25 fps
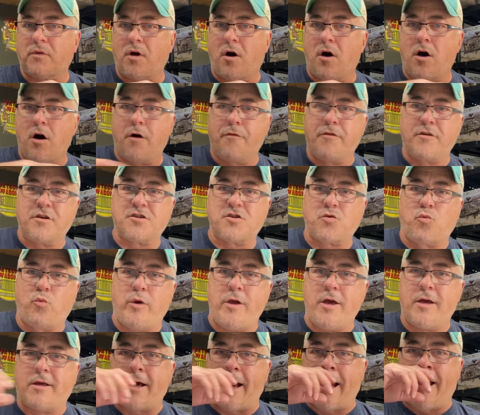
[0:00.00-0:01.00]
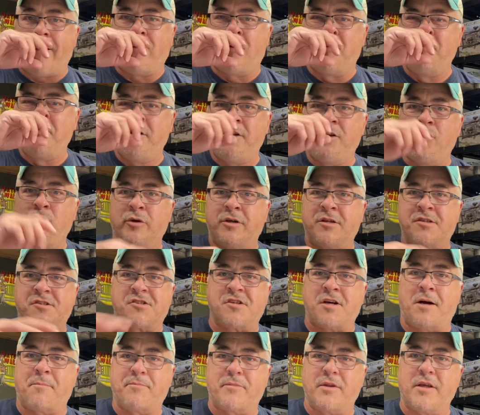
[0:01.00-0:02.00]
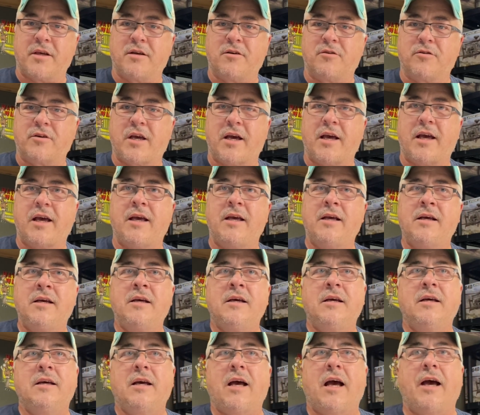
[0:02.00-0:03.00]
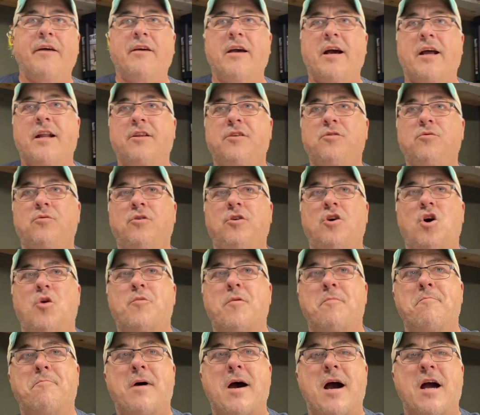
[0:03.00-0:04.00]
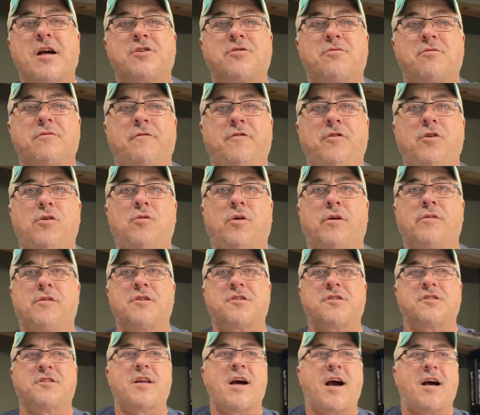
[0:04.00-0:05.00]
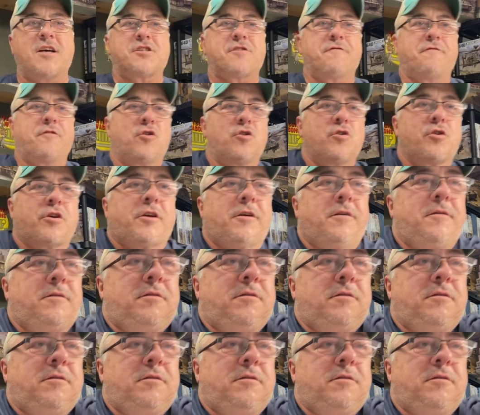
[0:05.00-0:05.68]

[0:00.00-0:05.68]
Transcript: All this week, I will be doing something, okay? I got to do an open box review on this Das Werk